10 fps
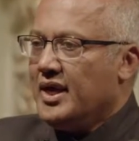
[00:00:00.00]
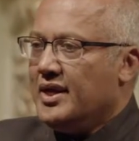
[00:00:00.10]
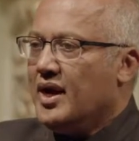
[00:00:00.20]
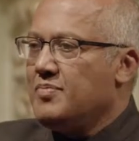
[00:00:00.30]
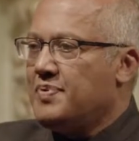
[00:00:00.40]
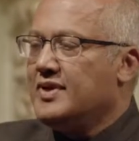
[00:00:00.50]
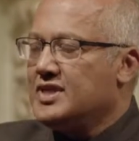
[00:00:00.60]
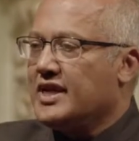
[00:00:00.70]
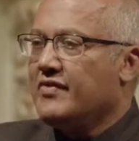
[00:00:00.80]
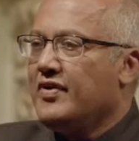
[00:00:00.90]
Now, our
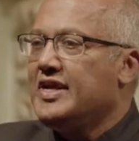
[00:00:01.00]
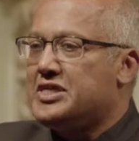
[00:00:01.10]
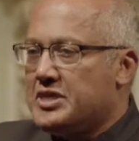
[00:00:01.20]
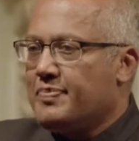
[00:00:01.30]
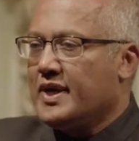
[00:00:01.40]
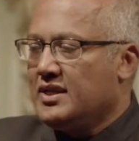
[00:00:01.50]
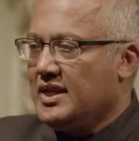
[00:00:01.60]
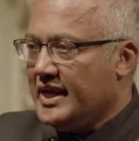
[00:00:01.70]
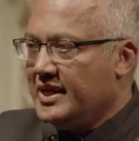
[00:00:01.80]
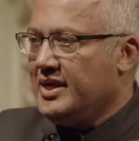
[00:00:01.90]
parents, like very
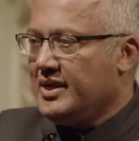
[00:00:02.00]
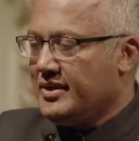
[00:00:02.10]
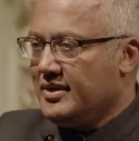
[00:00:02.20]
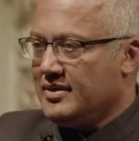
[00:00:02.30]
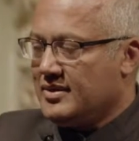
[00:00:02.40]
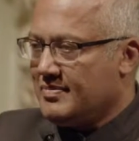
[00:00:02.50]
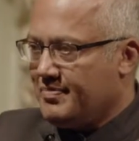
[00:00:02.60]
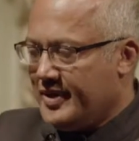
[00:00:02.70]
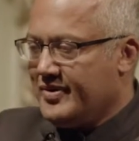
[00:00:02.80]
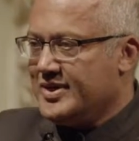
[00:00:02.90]
typical Indian
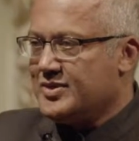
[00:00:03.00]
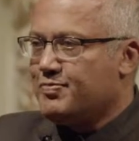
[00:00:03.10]
parents,